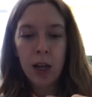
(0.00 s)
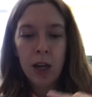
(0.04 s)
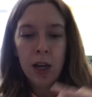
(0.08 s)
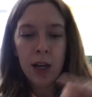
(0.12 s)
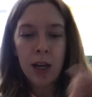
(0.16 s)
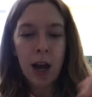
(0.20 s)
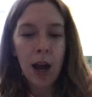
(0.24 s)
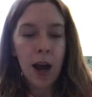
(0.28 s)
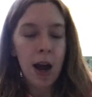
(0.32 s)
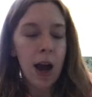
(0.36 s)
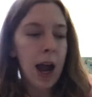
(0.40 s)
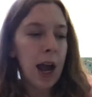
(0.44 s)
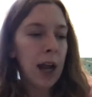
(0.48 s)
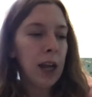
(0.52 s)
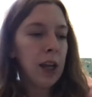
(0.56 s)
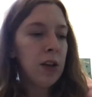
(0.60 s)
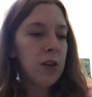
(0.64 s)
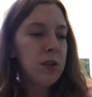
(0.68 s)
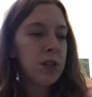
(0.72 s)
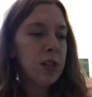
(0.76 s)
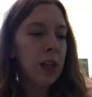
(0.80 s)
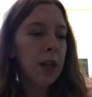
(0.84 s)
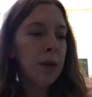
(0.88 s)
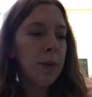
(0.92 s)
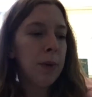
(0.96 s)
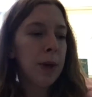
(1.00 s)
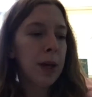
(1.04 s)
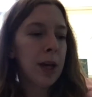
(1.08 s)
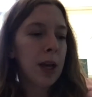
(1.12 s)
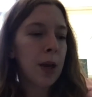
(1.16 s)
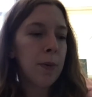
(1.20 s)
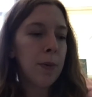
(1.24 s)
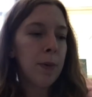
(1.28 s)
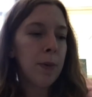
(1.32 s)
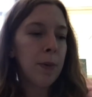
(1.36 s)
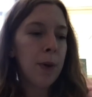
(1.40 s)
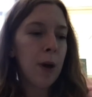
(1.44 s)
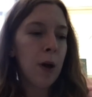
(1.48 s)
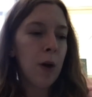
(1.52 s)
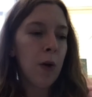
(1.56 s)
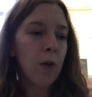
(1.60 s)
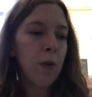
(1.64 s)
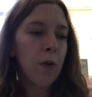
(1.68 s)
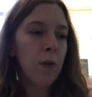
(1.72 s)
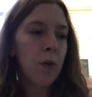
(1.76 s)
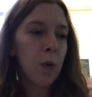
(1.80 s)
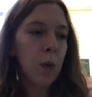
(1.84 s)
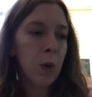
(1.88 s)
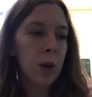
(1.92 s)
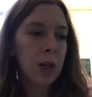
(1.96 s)
Now, I usually make up about
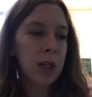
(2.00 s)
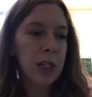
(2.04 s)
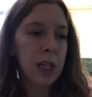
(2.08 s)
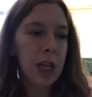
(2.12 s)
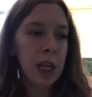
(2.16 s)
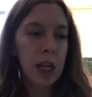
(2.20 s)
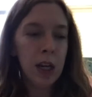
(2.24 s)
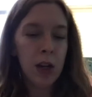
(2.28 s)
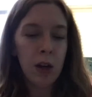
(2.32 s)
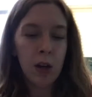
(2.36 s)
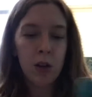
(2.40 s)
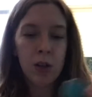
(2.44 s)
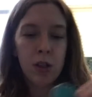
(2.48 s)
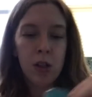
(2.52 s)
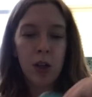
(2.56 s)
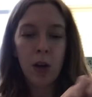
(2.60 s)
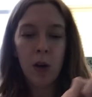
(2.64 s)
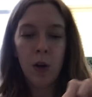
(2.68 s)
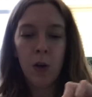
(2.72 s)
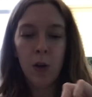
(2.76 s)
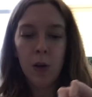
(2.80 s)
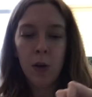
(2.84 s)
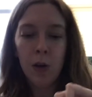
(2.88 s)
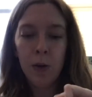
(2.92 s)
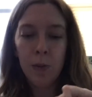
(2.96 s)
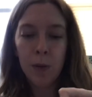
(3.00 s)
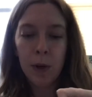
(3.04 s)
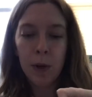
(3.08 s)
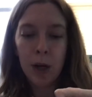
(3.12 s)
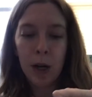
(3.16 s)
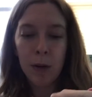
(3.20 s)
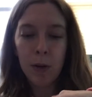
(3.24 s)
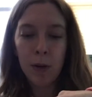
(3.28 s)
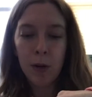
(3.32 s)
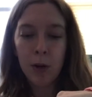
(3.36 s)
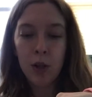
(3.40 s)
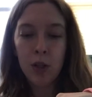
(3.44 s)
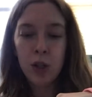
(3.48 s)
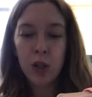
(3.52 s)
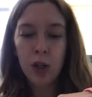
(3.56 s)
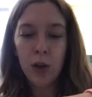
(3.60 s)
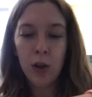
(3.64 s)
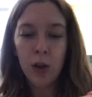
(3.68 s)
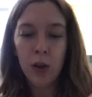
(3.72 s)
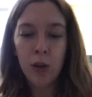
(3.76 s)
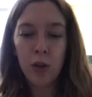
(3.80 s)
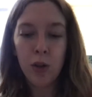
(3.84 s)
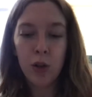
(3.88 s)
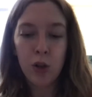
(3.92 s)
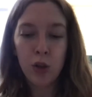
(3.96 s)
14 or so, but I'm going to show
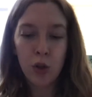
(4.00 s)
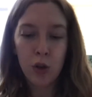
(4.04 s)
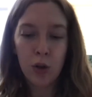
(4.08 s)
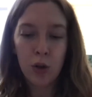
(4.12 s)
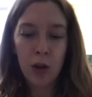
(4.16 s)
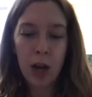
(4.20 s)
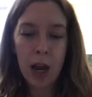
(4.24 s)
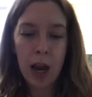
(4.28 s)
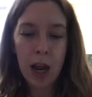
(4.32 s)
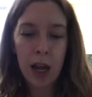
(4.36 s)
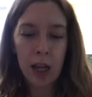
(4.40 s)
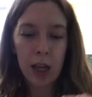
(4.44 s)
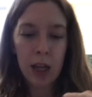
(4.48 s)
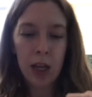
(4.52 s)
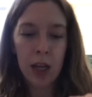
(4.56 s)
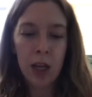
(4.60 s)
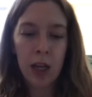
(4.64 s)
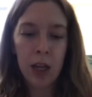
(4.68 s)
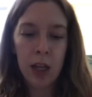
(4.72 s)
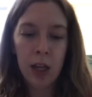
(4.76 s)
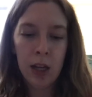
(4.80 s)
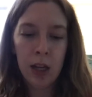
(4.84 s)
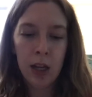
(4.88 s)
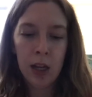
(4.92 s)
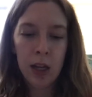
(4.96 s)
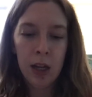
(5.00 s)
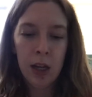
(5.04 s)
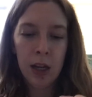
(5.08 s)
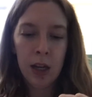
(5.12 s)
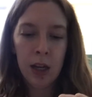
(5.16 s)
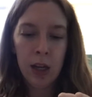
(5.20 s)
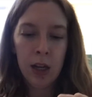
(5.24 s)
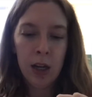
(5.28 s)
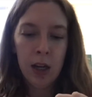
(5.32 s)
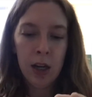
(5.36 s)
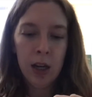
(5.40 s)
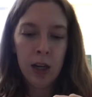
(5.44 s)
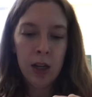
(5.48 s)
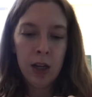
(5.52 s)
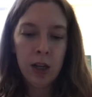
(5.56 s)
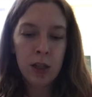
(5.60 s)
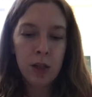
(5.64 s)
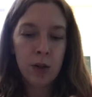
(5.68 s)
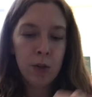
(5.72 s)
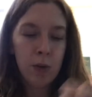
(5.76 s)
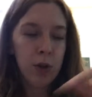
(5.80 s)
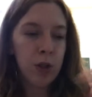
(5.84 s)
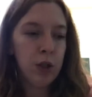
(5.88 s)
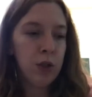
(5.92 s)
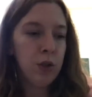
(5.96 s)
you the trick to
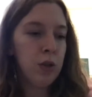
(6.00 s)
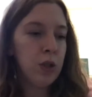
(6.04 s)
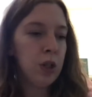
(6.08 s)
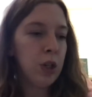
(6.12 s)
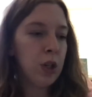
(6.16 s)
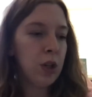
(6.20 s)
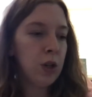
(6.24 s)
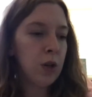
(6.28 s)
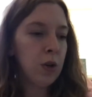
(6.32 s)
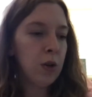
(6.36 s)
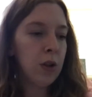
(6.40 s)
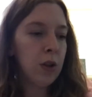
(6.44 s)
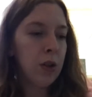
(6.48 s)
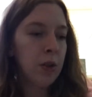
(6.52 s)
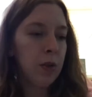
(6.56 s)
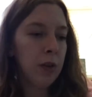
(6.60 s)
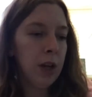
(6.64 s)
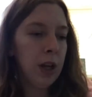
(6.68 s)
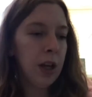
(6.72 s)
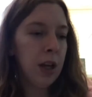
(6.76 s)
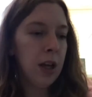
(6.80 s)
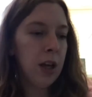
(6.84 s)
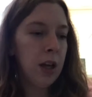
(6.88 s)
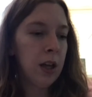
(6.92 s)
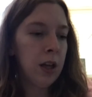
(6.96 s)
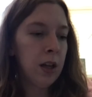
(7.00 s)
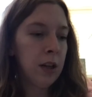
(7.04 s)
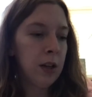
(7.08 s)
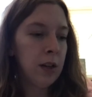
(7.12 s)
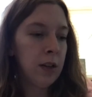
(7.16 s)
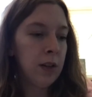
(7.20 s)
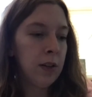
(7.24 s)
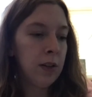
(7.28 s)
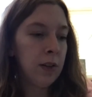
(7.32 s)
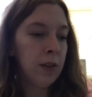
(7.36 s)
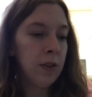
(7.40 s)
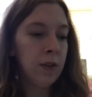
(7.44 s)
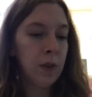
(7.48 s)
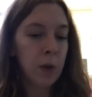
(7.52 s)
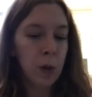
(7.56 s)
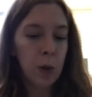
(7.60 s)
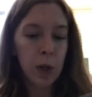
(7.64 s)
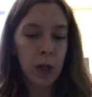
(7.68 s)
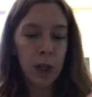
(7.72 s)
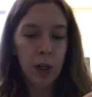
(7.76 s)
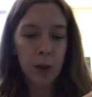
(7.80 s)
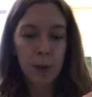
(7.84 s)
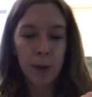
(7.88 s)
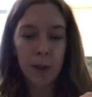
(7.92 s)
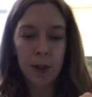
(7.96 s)
what you do. 3,
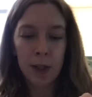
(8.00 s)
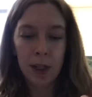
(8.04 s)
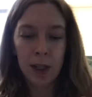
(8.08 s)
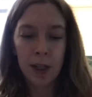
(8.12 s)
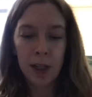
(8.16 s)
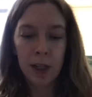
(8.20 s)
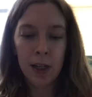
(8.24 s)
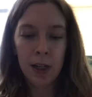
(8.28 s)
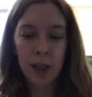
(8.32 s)
4 more.